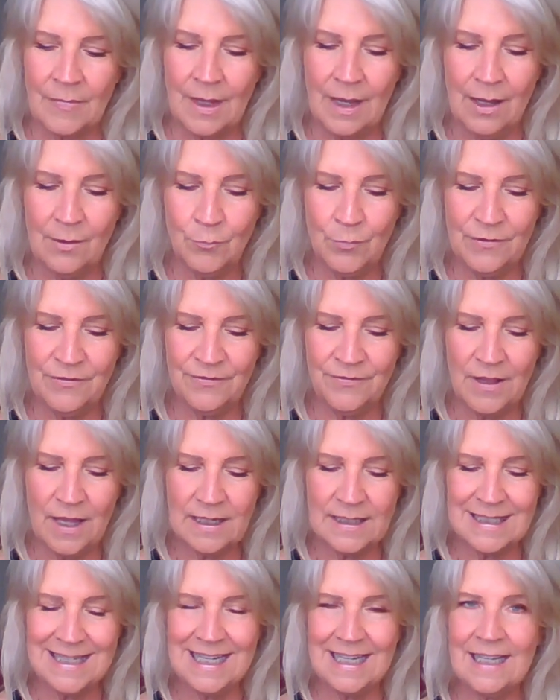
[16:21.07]
and
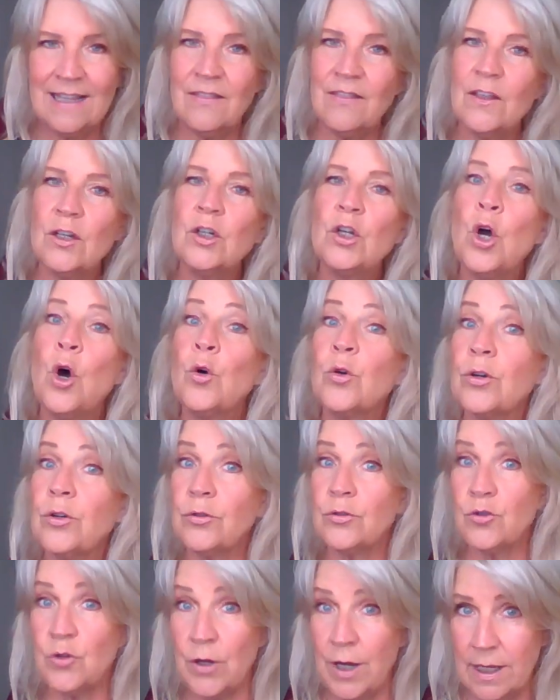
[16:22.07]
reflecting the
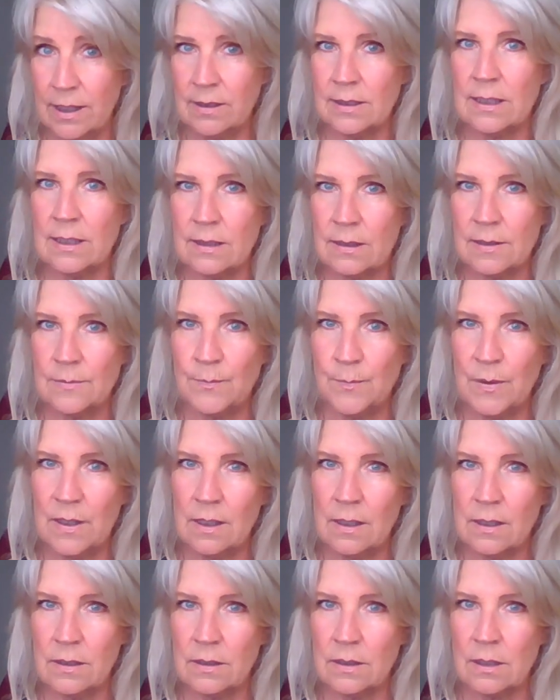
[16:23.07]
nodal transits
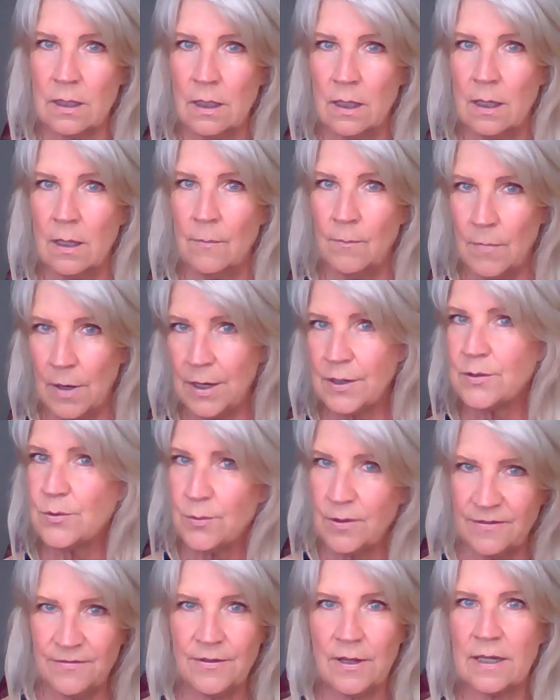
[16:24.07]
because Mars
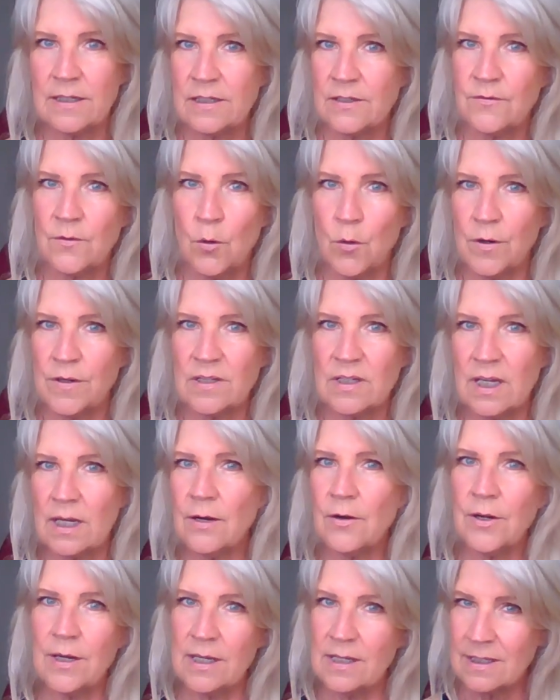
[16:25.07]
reflects, of course,
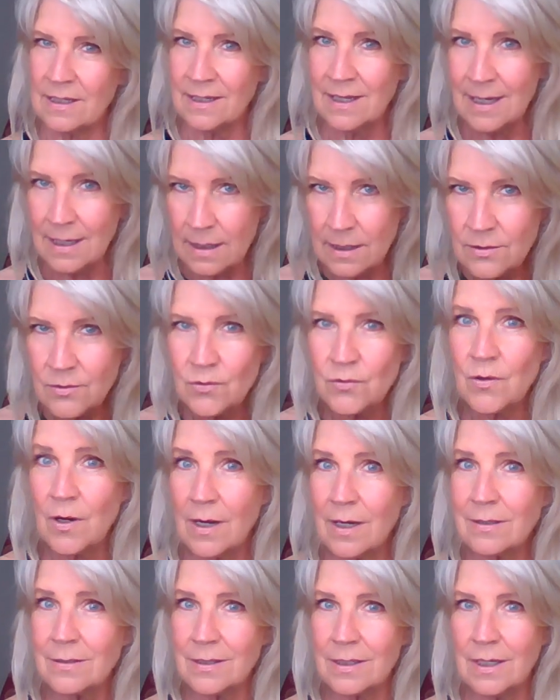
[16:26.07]
Aries, and he's
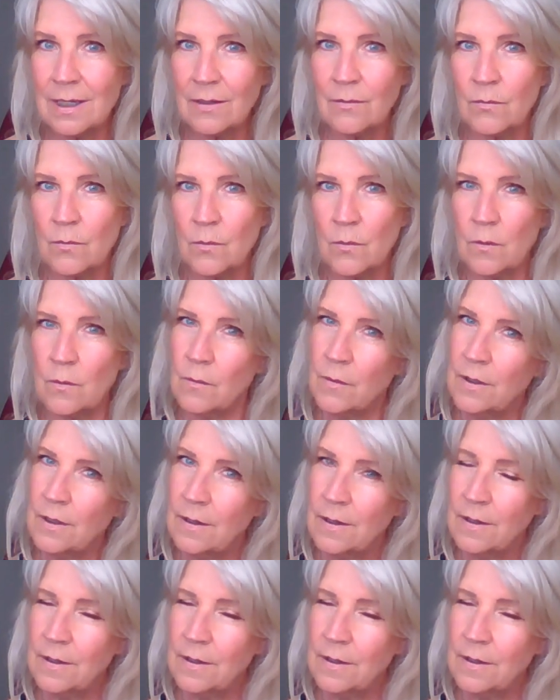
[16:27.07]
transiting through